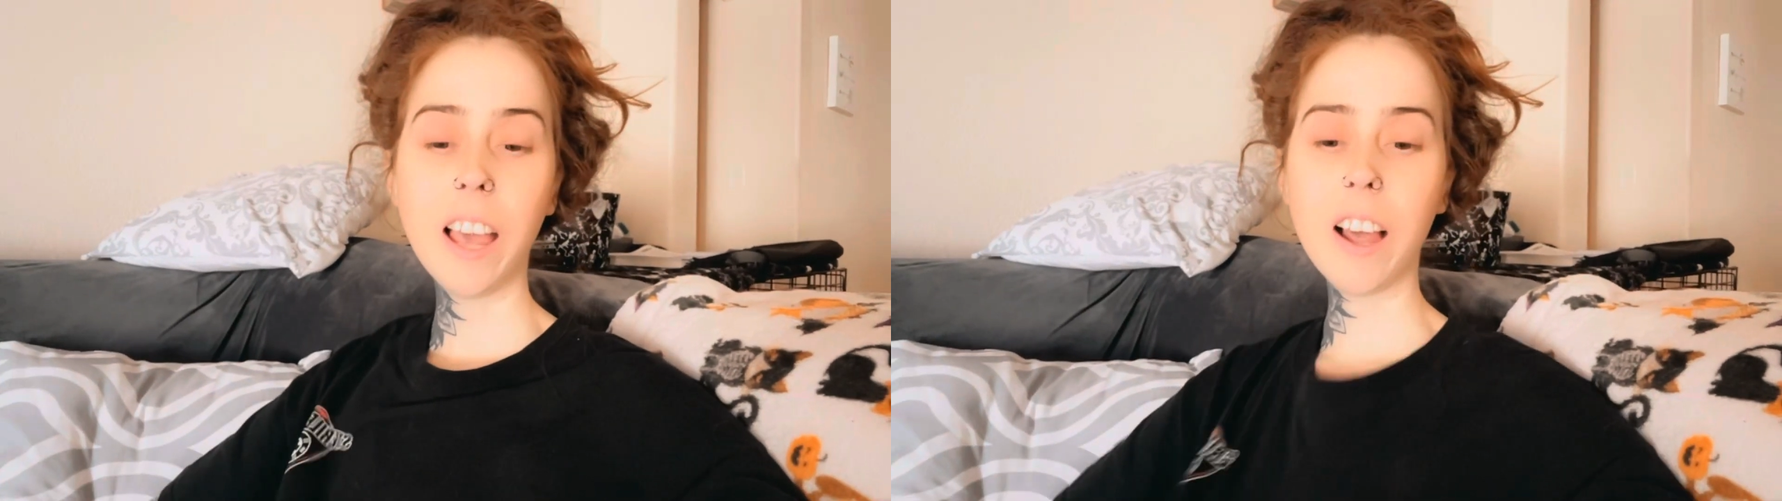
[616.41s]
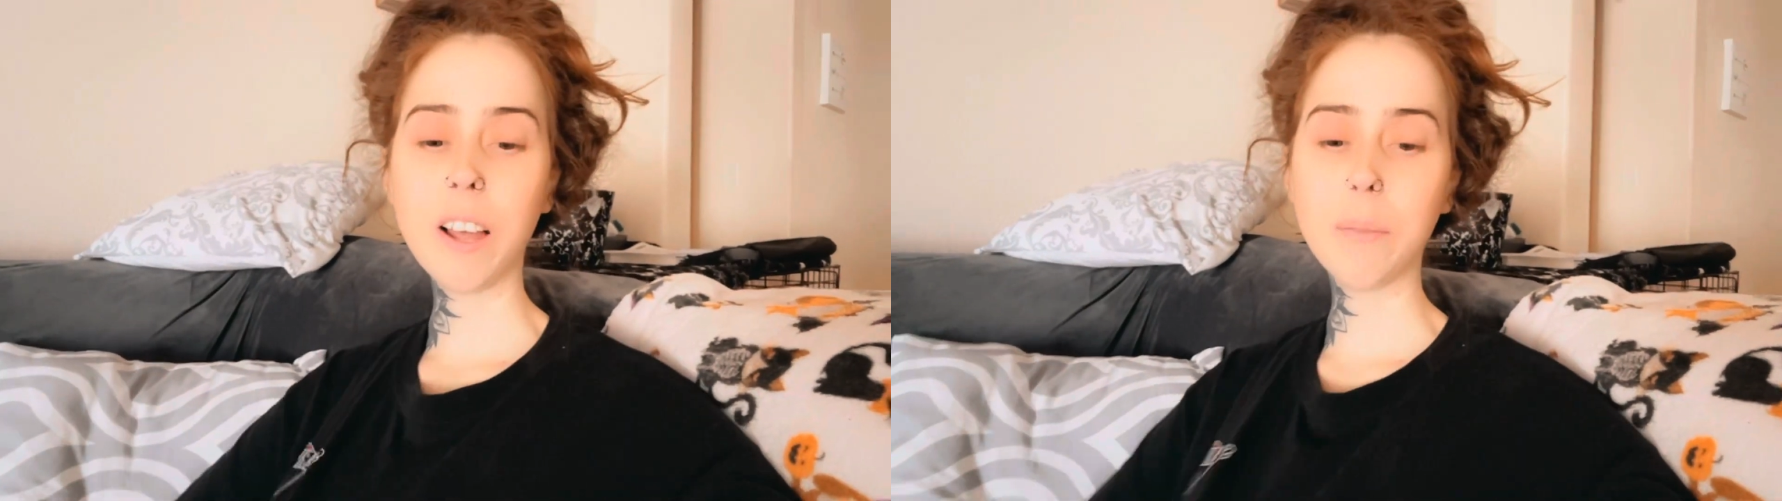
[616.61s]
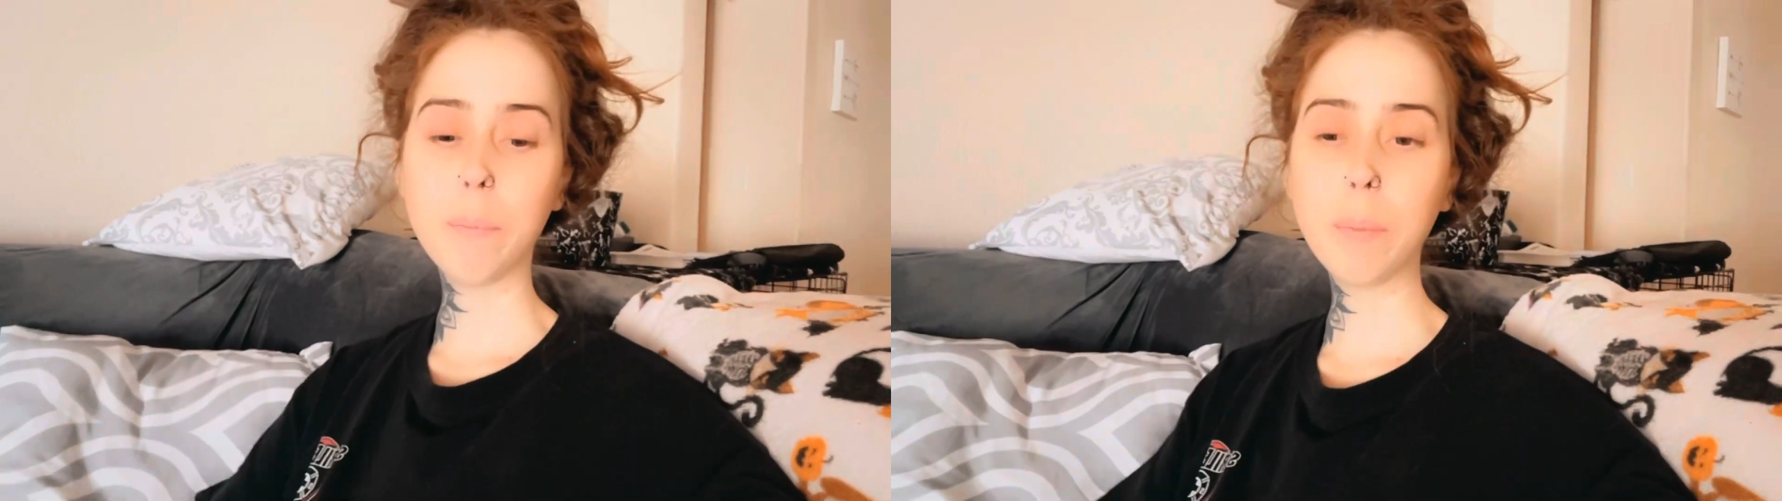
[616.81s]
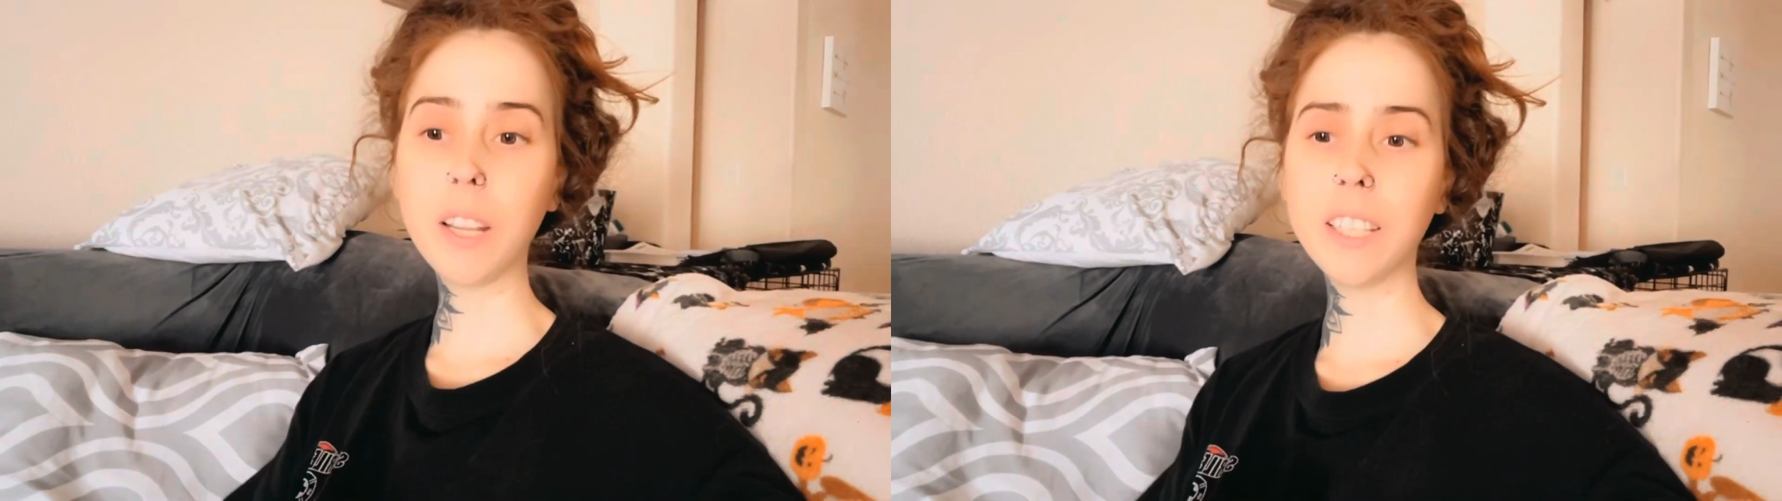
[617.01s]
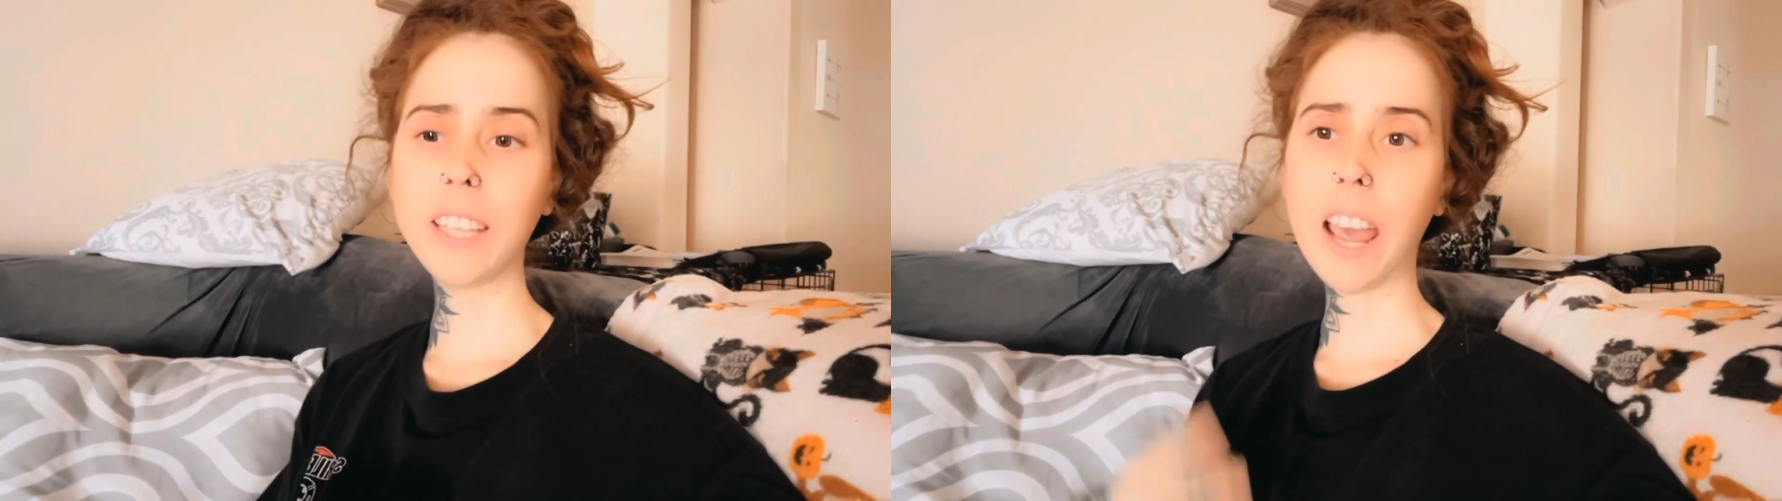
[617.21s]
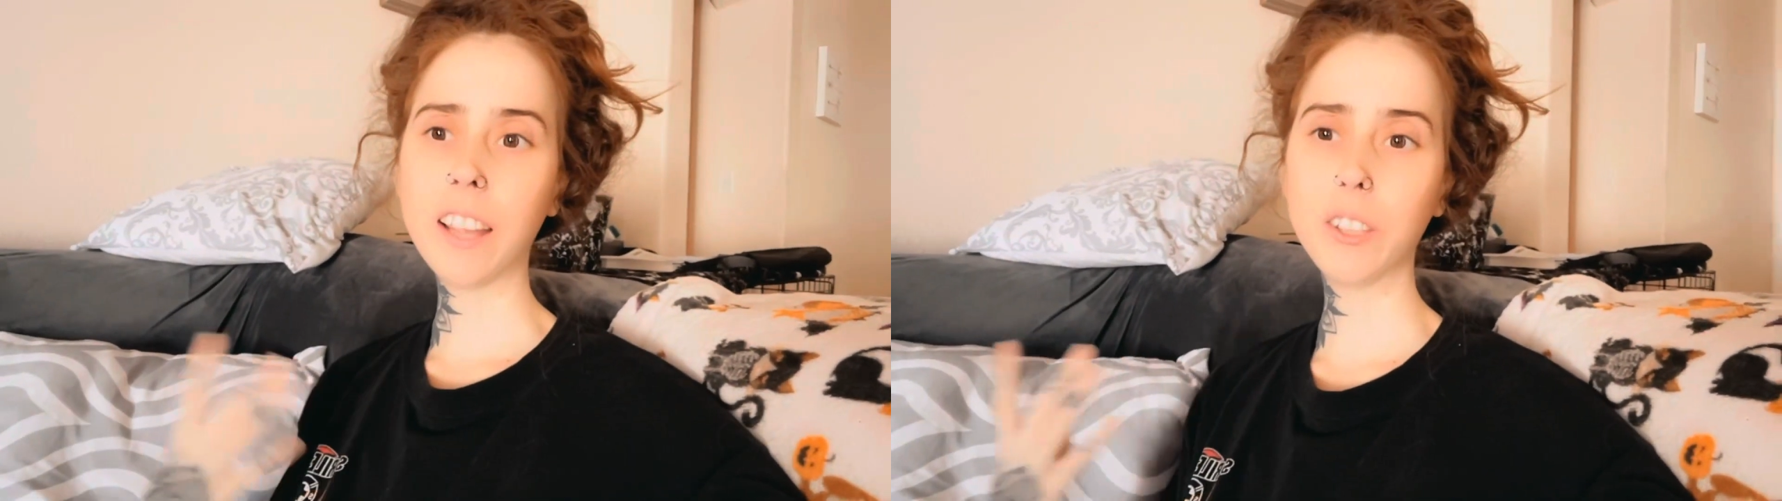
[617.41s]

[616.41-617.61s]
But yeah,